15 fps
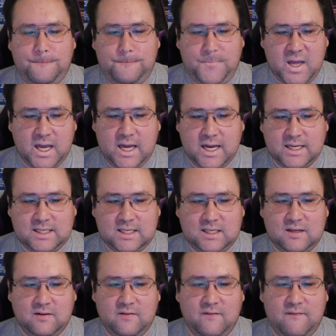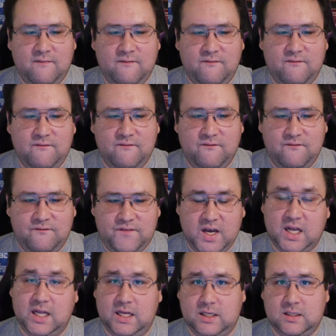biggest
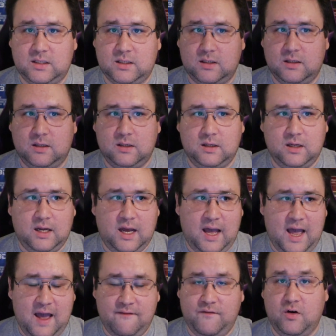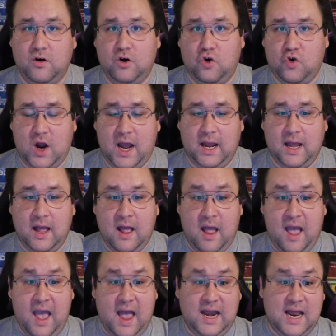villains ever, Krang.
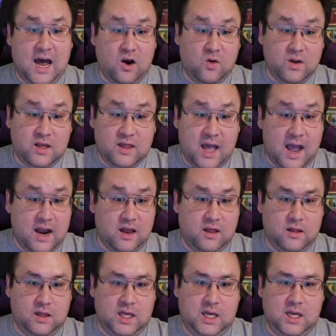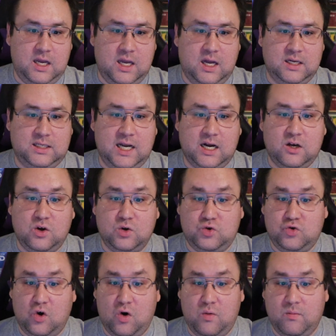Not only that, the
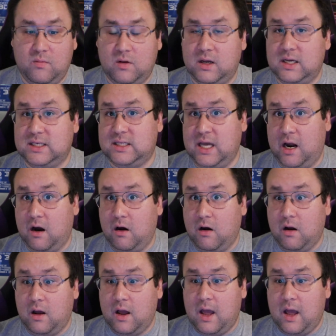Technodrome is there.